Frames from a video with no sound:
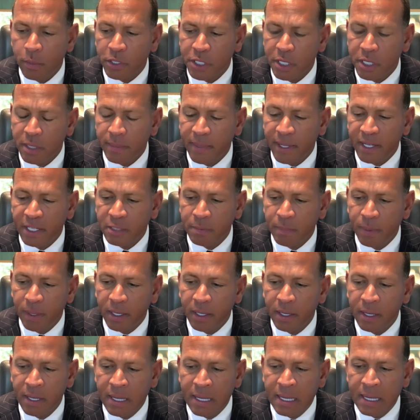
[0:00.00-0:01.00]
teammates,
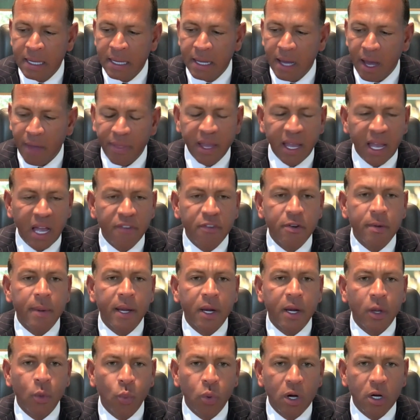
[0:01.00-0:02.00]
but I think
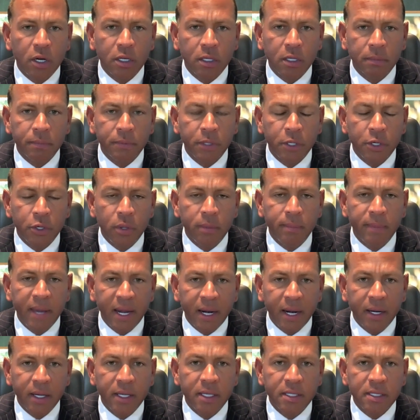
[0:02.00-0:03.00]
everybody welcomed the new
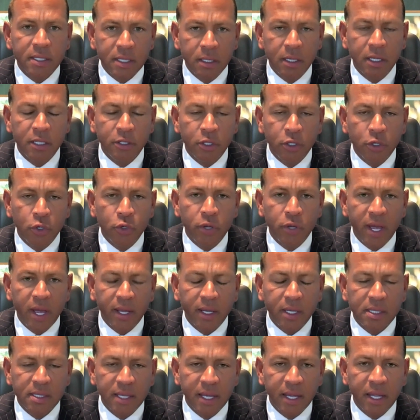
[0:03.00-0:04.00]
amenities in New
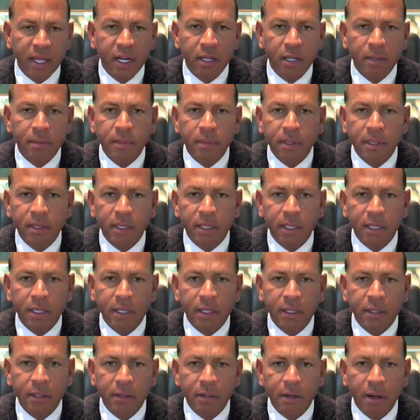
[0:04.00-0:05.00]
Yankee Stadium,
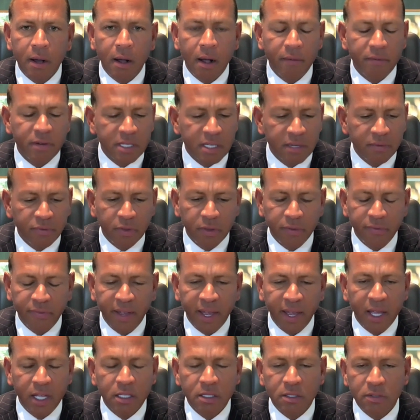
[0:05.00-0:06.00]
obviously for the
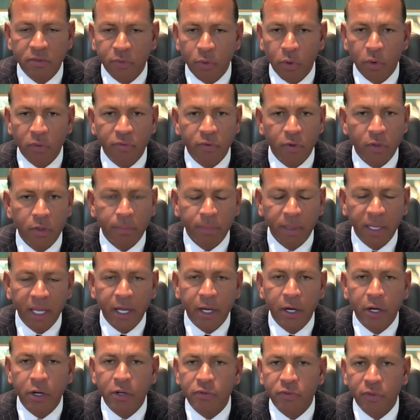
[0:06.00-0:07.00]
fans, for the
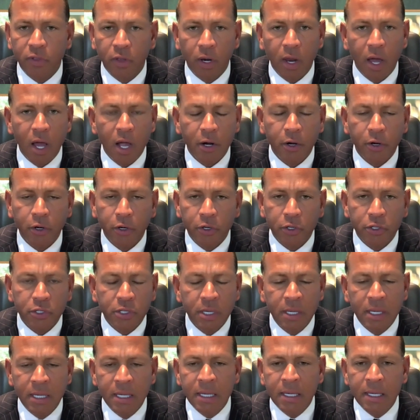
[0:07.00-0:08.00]
players, for the
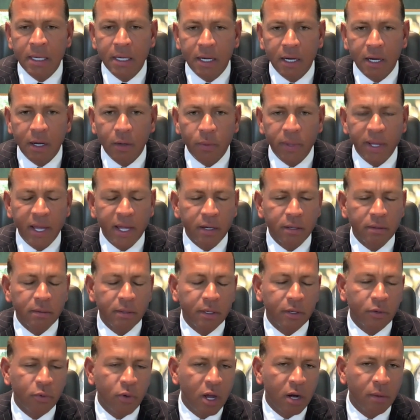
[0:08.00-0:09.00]
lockers. We
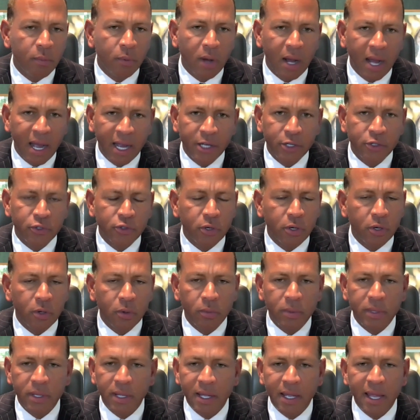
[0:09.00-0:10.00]
had incredible
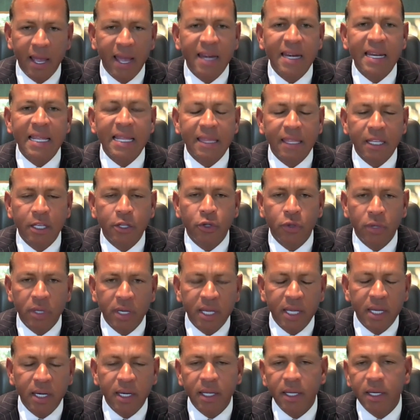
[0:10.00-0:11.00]
hydro, anything you
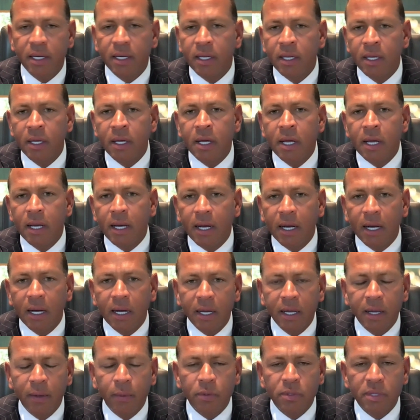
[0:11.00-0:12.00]
needed.
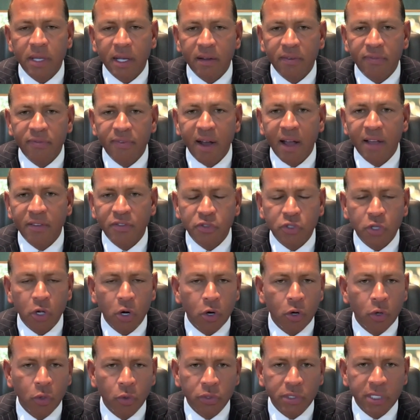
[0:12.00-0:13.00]
It was like a
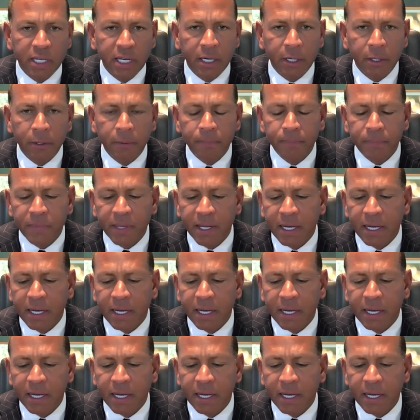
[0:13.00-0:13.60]
5-star hotel.